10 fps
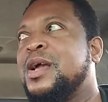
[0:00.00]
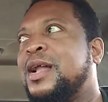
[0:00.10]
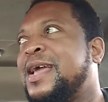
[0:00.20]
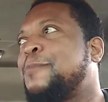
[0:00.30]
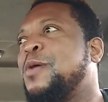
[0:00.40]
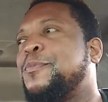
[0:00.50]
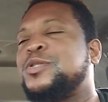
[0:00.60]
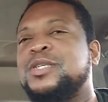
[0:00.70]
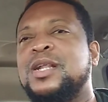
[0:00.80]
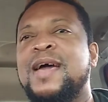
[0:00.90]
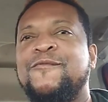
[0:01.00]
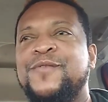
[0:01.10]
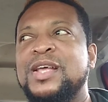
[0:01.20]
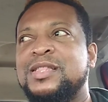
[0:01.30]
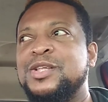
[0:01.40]
A lot of people still have
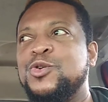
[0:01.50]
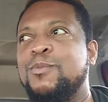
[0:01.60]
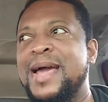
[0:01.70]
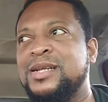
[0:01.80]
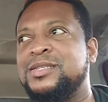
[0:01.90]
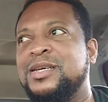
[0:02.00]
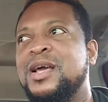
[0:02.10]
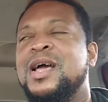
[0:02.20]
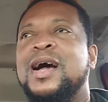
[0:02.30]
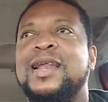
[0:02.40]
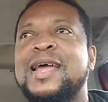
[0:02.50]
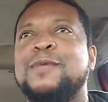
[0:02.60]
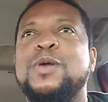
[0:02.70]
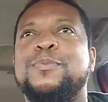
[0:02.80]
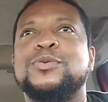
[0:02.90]
faith in humanity. A lot of
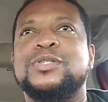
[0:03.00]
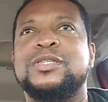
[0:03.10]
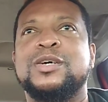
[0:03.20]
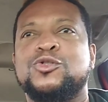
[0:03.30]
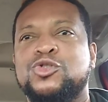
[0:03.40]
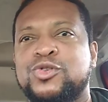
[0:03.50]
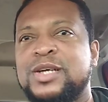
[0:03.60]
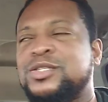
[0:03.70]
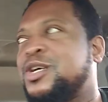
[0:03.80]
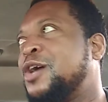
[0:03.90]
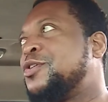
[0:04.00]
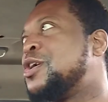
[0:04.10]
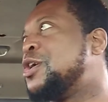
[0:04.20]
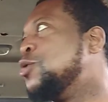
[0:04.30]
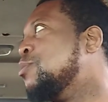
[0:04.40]
people still trust other
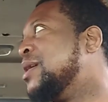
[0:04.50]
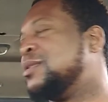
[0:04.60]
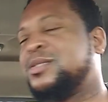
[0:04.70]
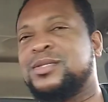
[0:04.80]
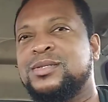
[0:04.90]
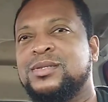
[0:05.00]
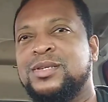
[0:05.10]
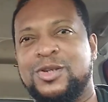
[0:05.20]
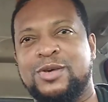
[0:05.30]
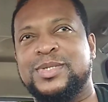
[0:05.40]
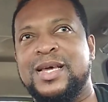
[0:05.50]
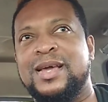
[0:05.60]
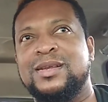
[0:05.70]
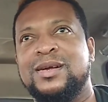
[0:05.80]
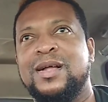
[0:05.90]
humans. You know what I'm
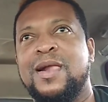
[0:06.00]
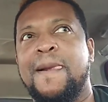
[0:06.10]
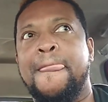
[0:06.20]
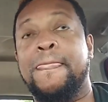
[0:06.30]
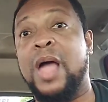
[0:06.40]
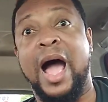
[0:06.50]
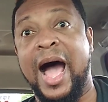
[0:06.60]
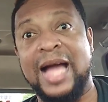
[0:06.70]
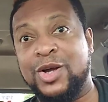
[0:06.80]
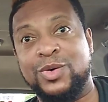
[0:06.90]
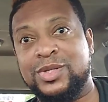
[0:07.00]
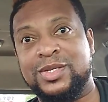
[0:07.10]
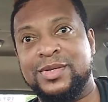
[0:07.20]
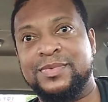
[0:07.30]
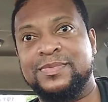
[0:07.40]
saying? I
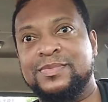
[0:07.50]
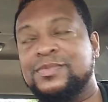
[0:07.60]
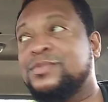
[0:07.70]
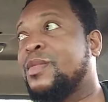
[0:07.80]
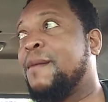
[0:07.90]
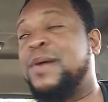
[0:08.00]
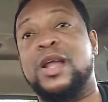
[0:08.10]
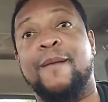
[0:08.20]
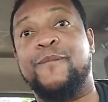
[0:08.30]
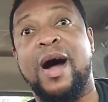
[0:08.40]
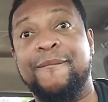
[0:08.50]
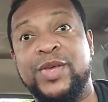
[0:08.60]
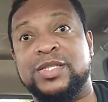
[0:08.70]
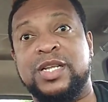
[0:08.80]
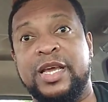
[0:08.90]
don't. But
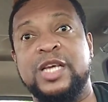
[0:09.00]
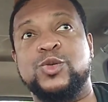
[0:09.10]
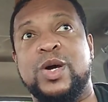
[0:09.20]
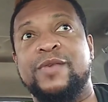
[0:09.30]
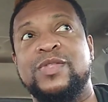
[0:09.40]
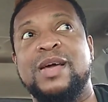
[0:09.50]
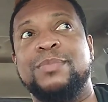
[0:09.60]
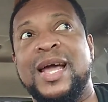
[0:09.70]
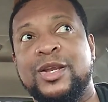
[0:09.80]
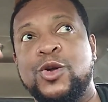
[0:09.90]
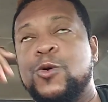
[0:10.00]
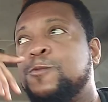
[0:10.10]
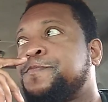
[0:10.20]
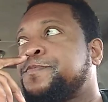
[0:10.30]
obviously, he's one of them that do.